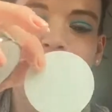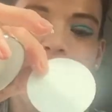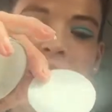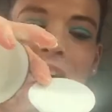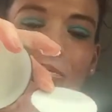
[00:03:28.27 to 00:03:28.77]

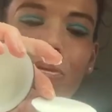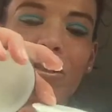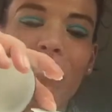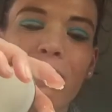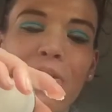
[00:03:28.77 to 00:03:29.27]
I can
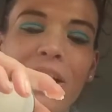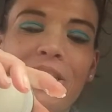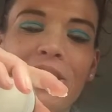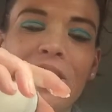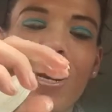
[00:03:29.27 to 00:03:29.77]
put some
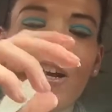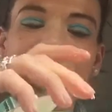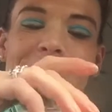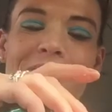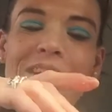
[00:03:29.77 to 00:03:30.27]
moisture on
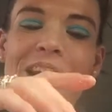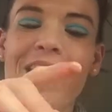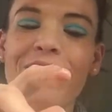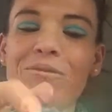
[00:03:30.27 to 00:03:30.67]
you, yes.